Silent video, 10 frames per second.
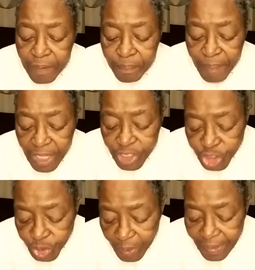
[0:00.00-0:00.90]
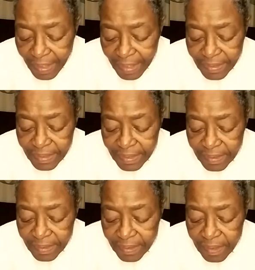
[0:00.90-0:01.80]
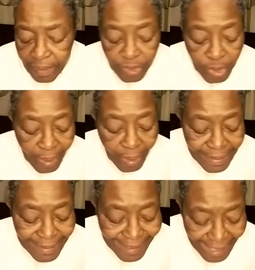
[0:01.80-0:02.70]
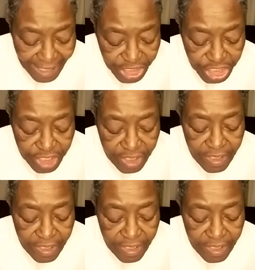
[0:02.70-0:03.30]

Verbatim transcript: make sure that your attention